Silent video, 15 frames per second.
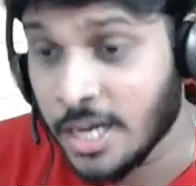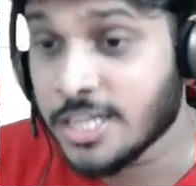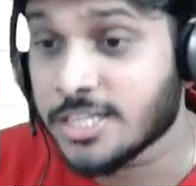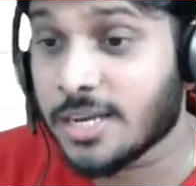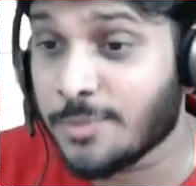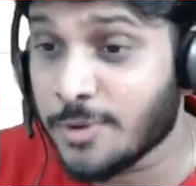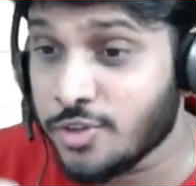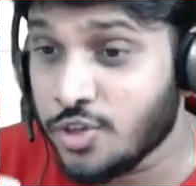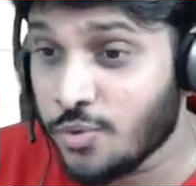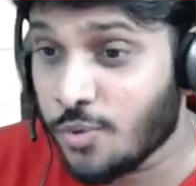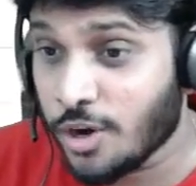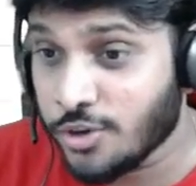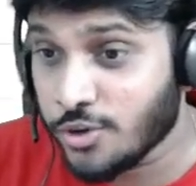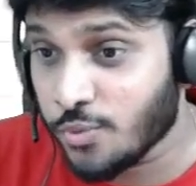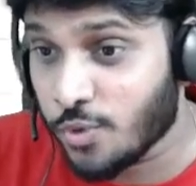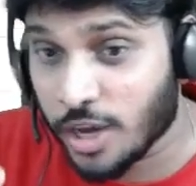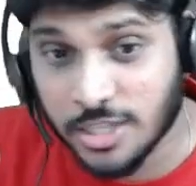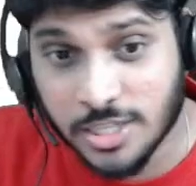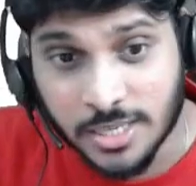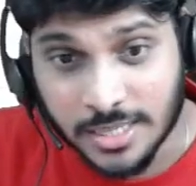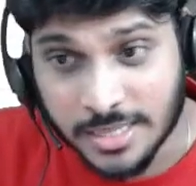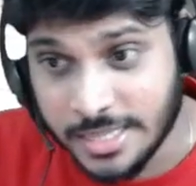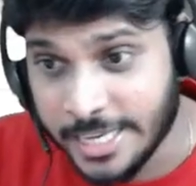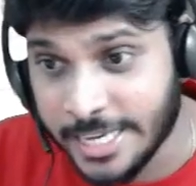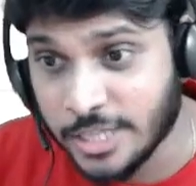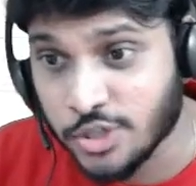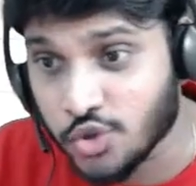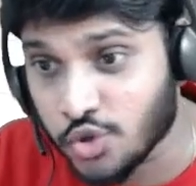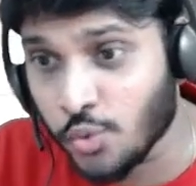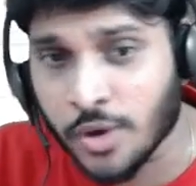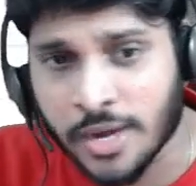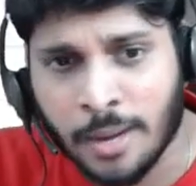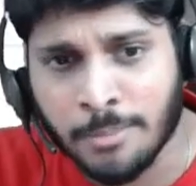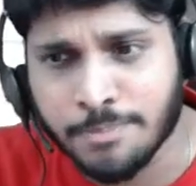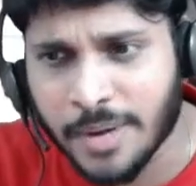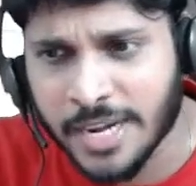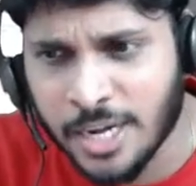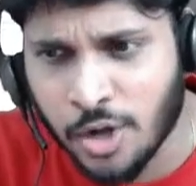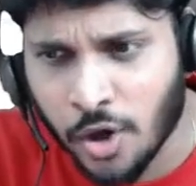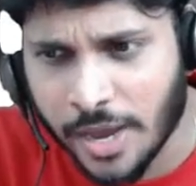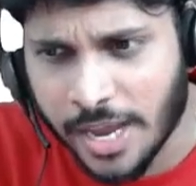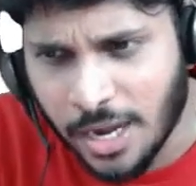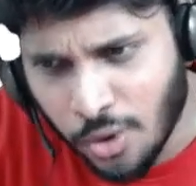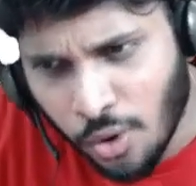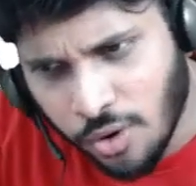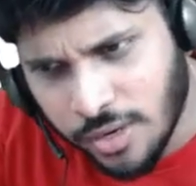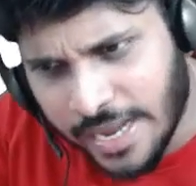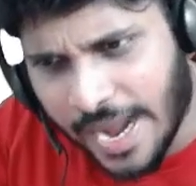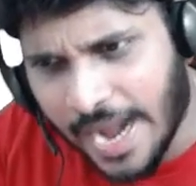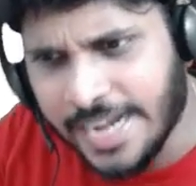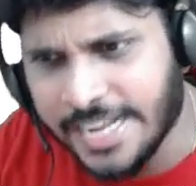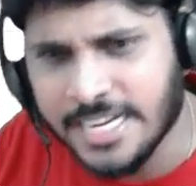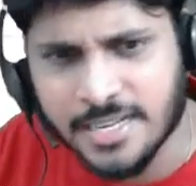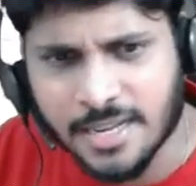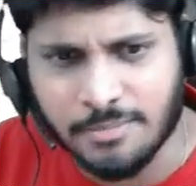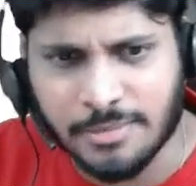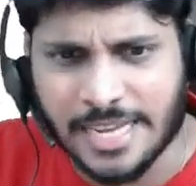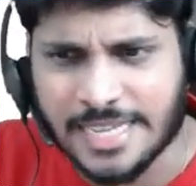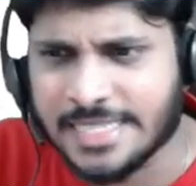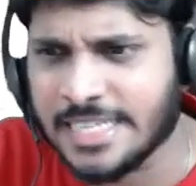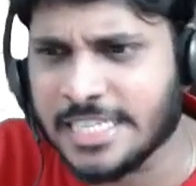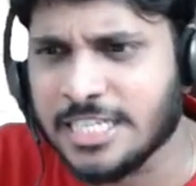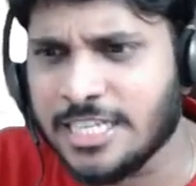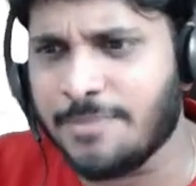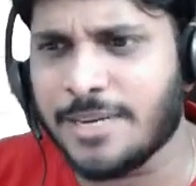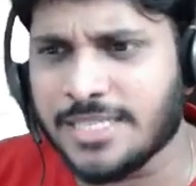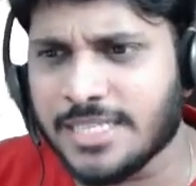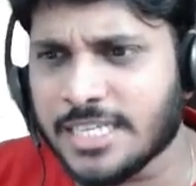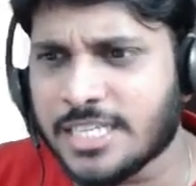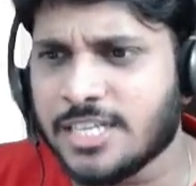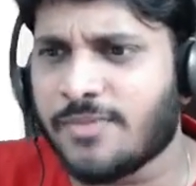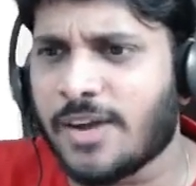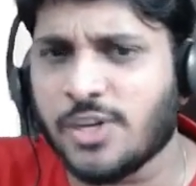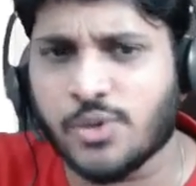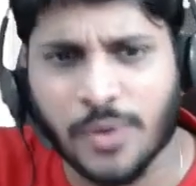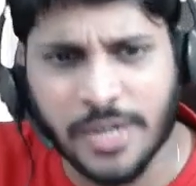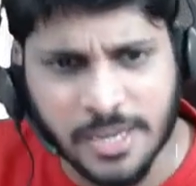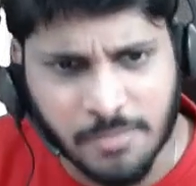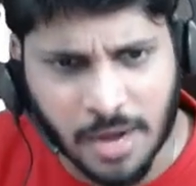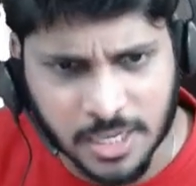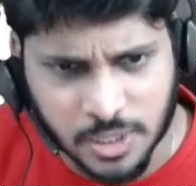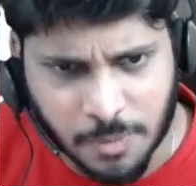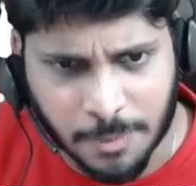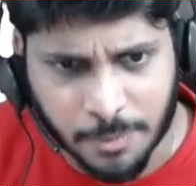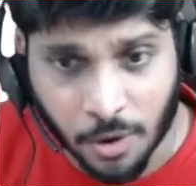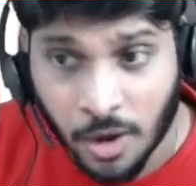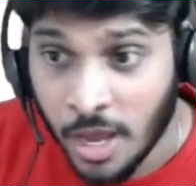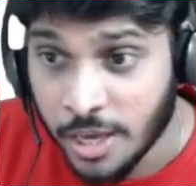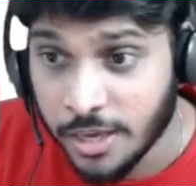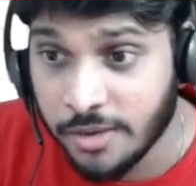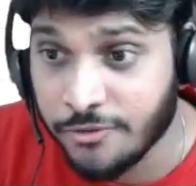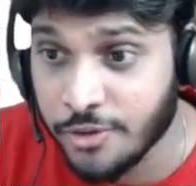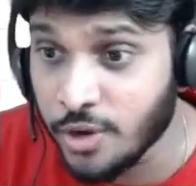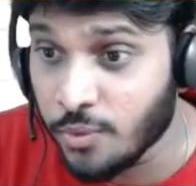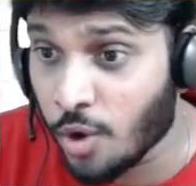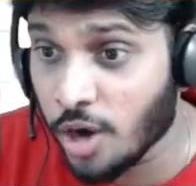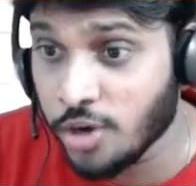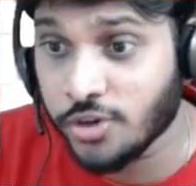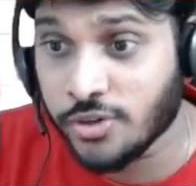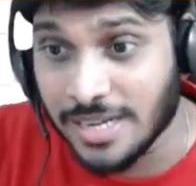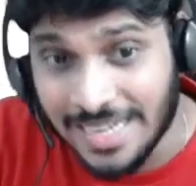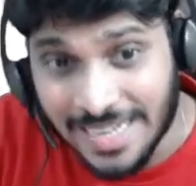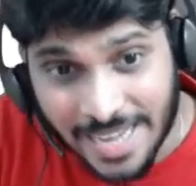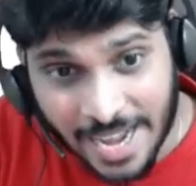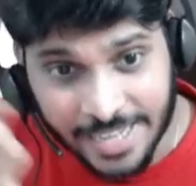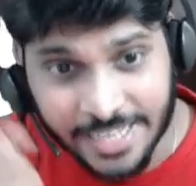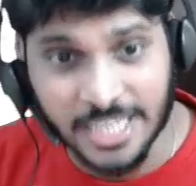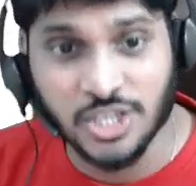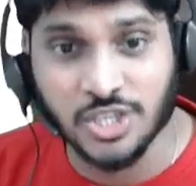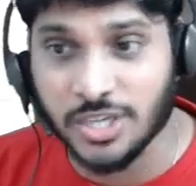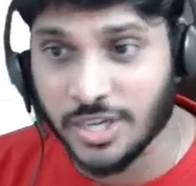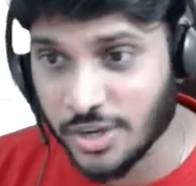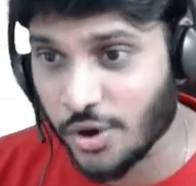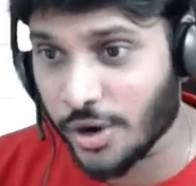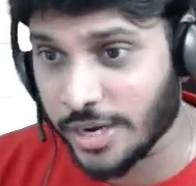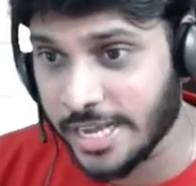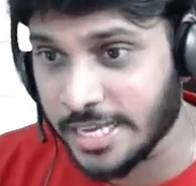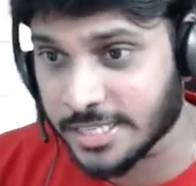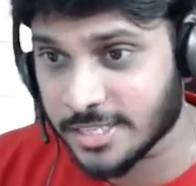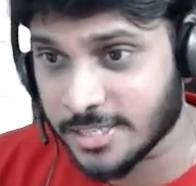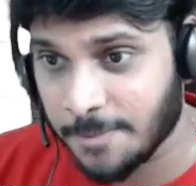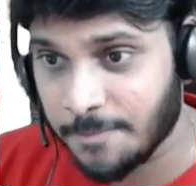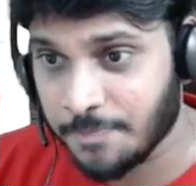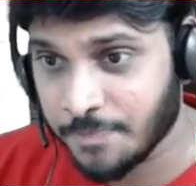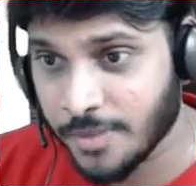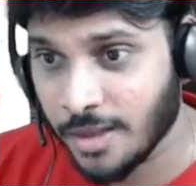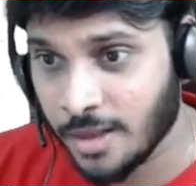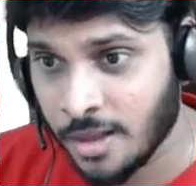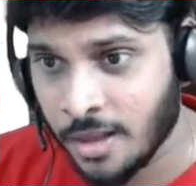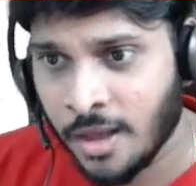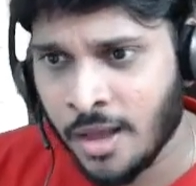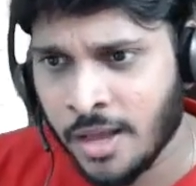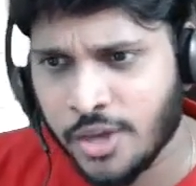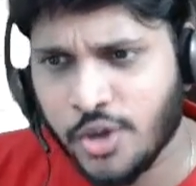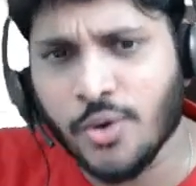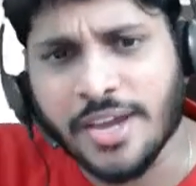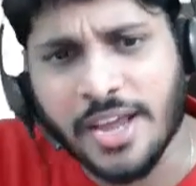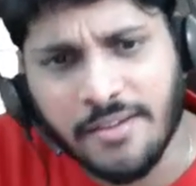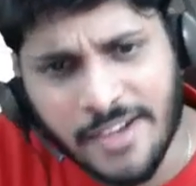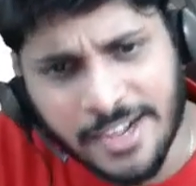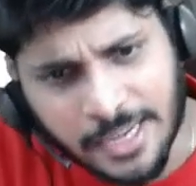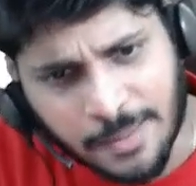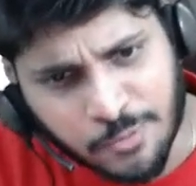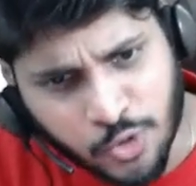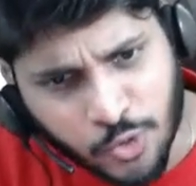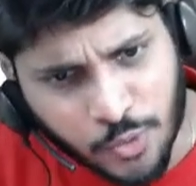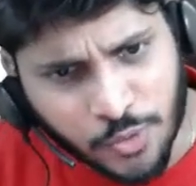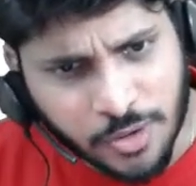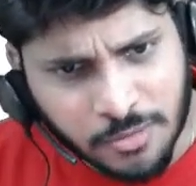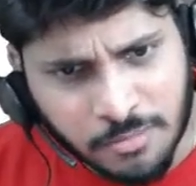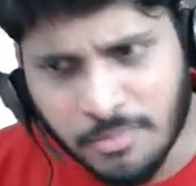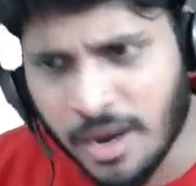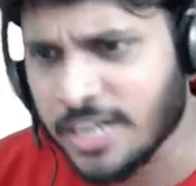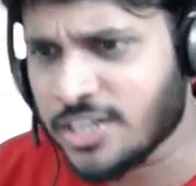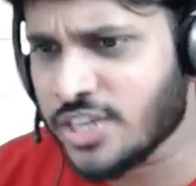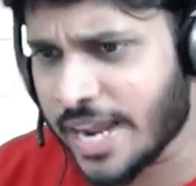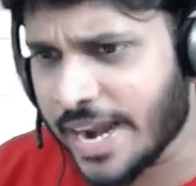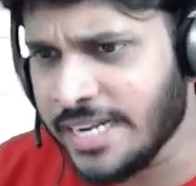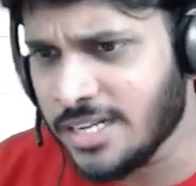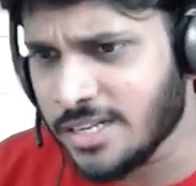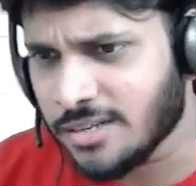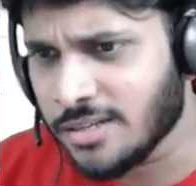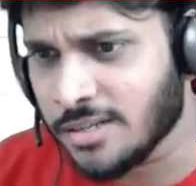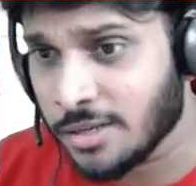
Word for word: Suppose you want to watch these two, company law alone and income tax, 60 plus 60, 120 marks paper. If you want latest recordings, you can wait up to March end.